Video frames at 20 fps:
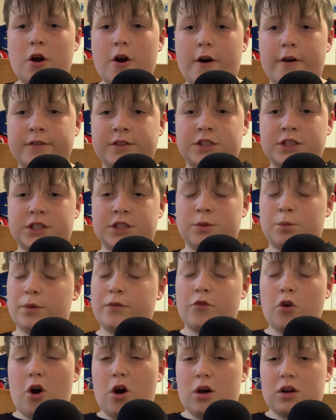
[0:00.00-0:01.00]
Obviously,
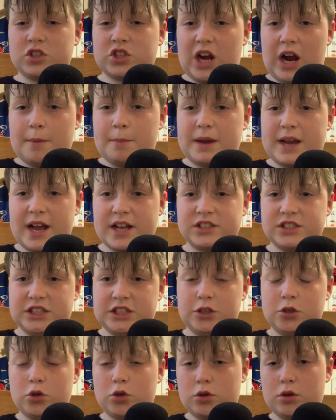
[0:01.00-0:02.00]
we've got Jack
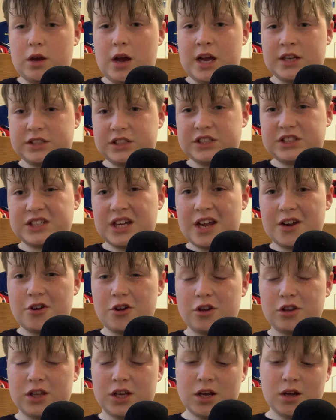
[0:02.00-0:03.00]
McKenzie, as I said
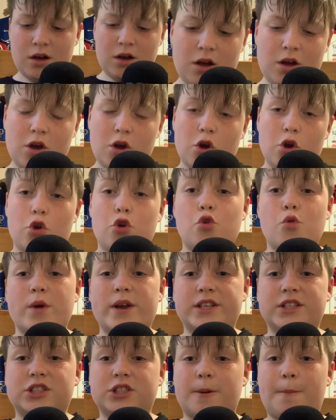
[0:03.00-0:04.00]
earlier, who
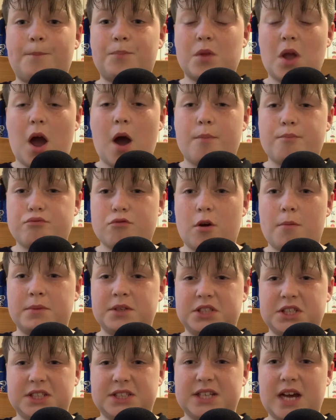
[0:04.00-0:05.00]
is a
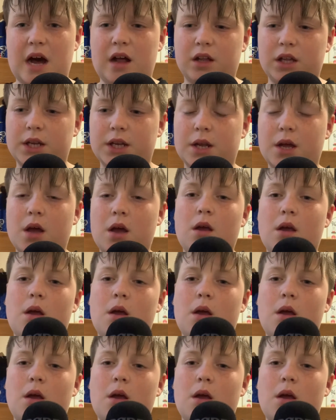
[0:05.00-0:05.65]
promising talent,